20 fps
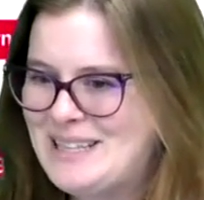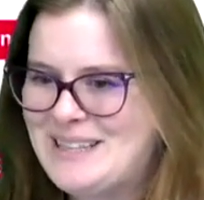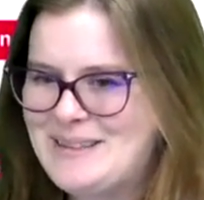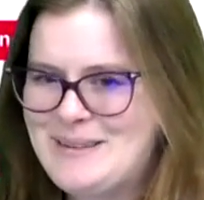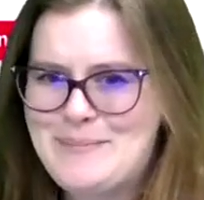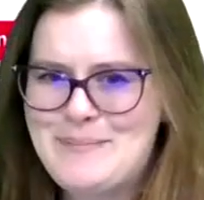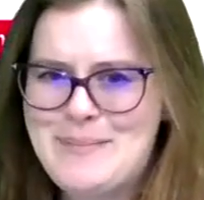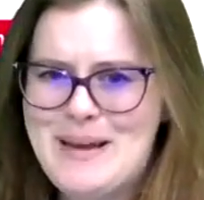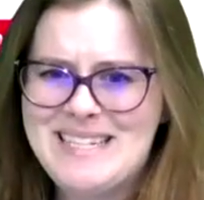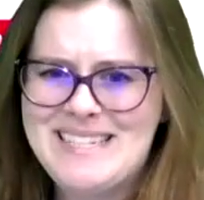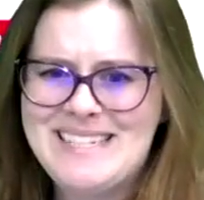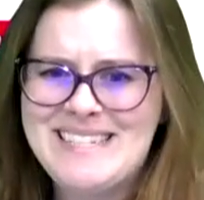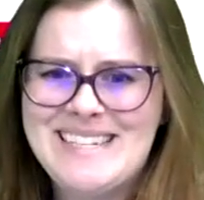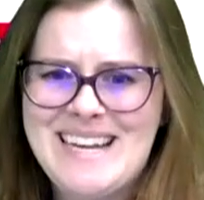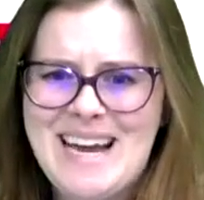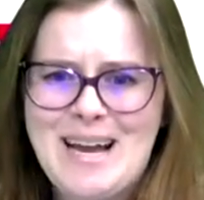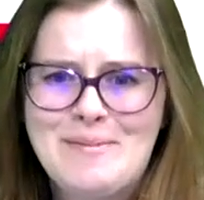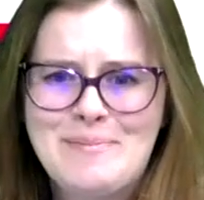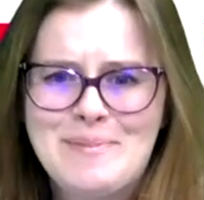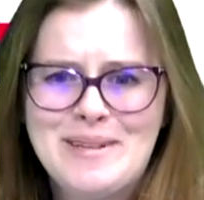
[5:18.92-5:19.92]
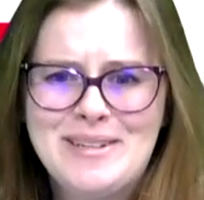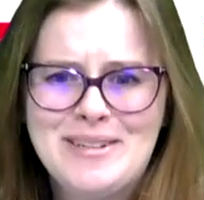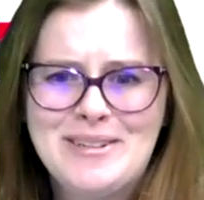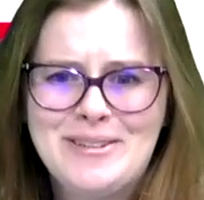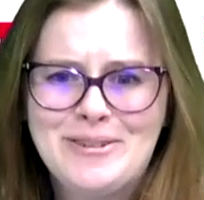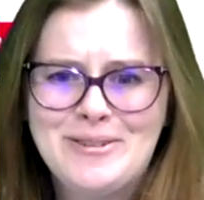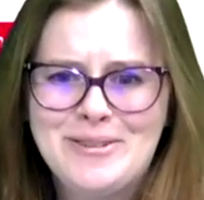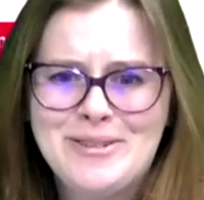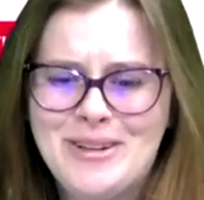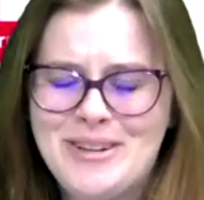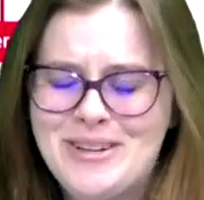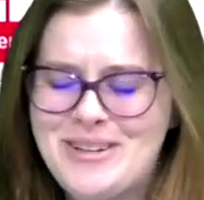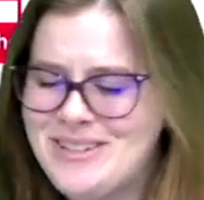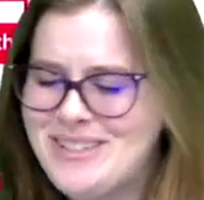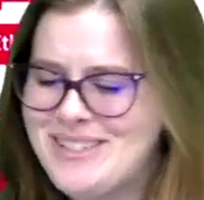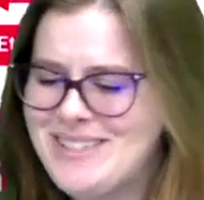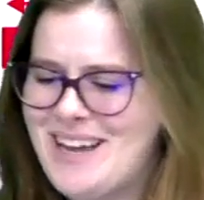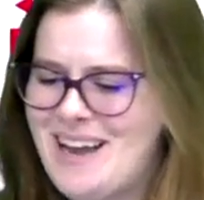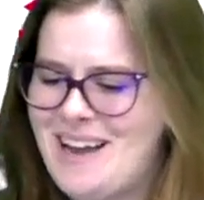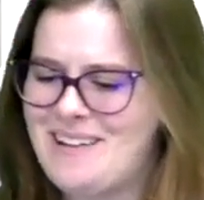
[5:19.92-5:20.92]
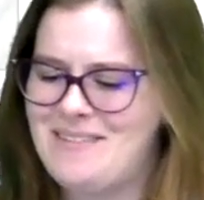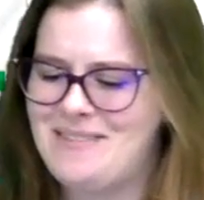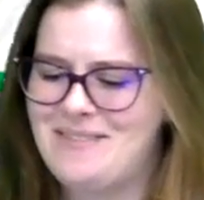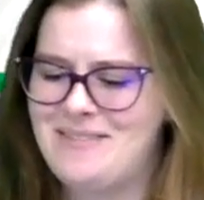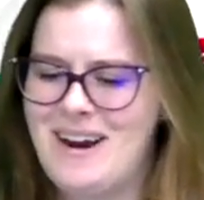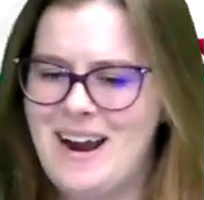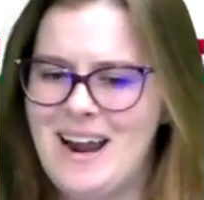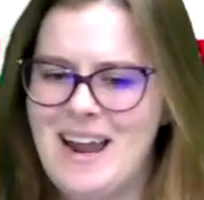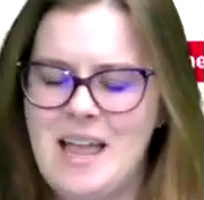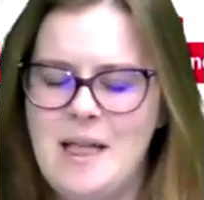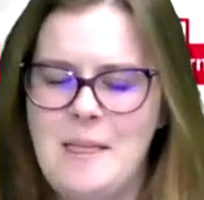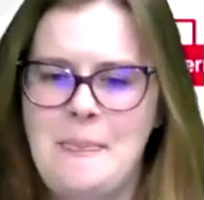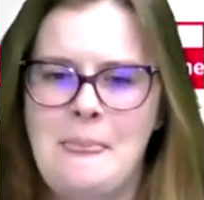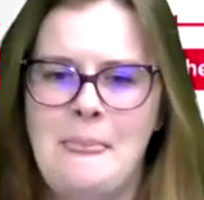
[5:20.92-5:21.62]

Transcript: messed up and you lose all your stuff, right?